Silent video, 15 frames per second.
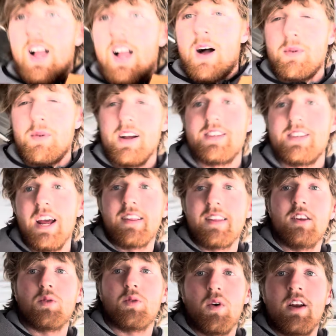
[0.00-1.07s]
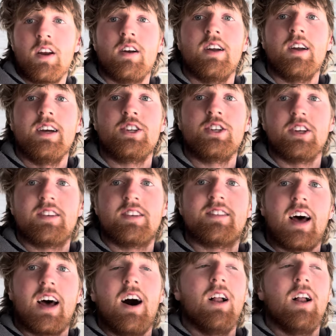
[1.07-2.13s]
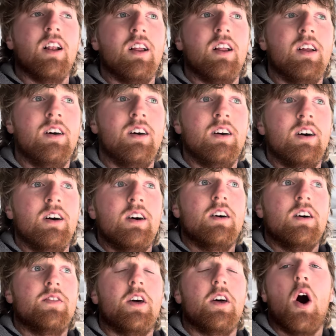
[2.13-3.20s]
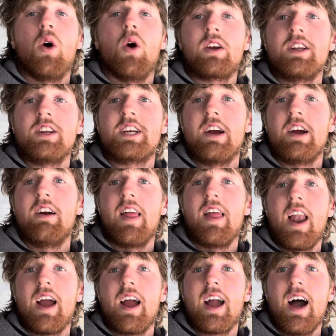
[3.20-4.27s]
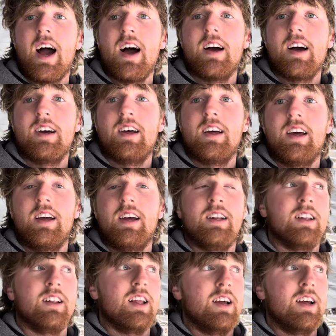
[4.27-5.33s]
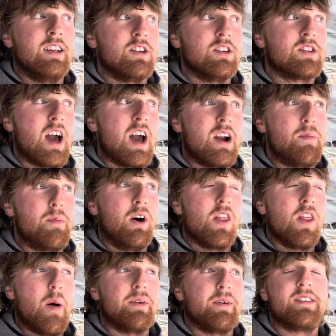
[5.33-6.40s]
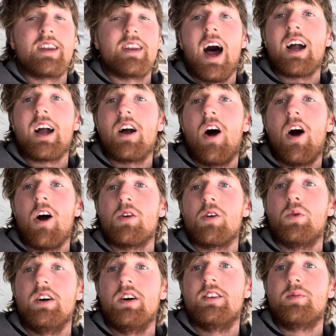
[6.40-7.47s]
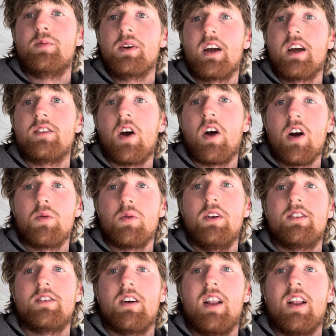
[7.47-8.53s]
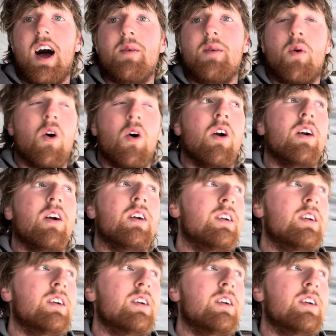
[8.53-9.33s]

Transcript: I might take this winter and just sell the oak and cherry that I got and just kind of build up a stock of hardwoods, because hardwoods are a lot more